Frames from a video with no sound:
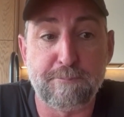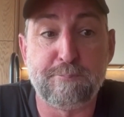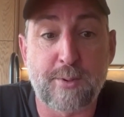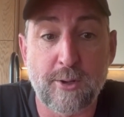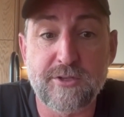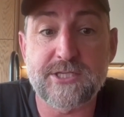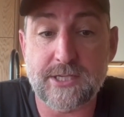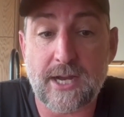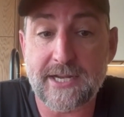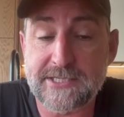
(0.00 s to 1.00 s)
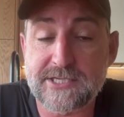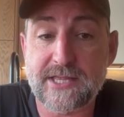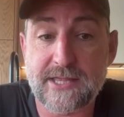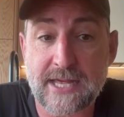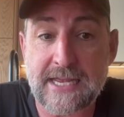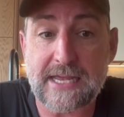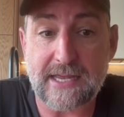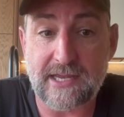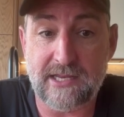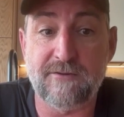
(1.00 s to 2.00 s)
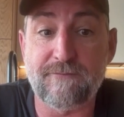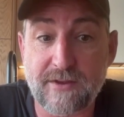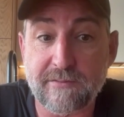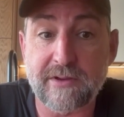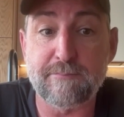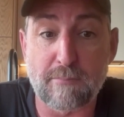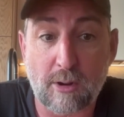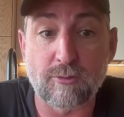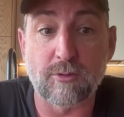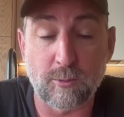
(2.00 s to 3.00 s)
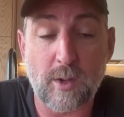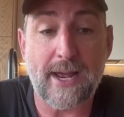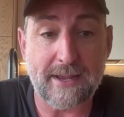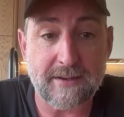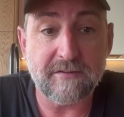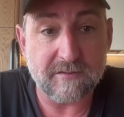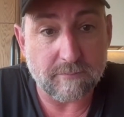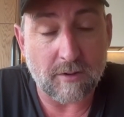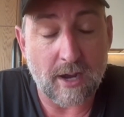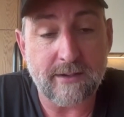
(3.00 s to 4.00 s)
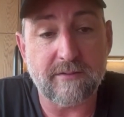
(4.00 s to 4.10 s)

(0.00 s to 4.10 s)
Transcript: Both sides think in very moral ways, right?